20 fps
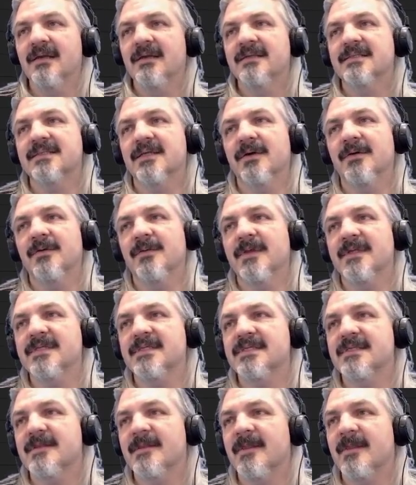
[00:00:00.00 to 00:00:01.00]
So this
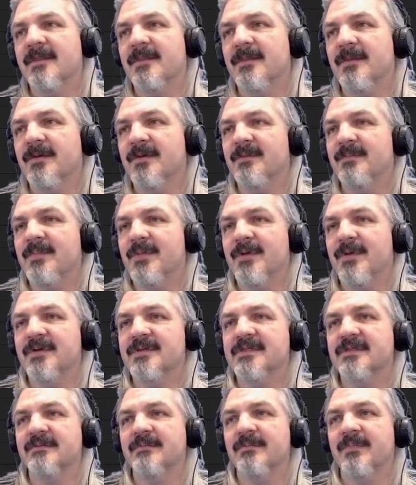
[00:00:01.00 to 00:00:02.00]
is in the third
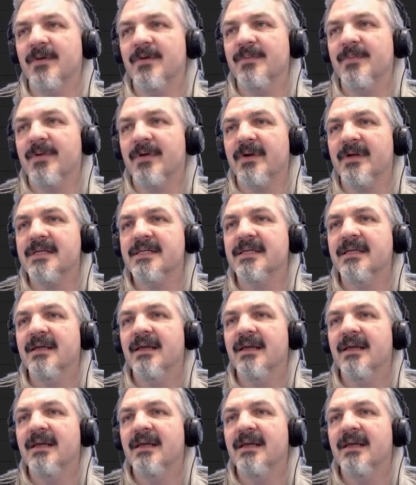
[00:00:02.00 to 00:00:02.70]
person blueprint.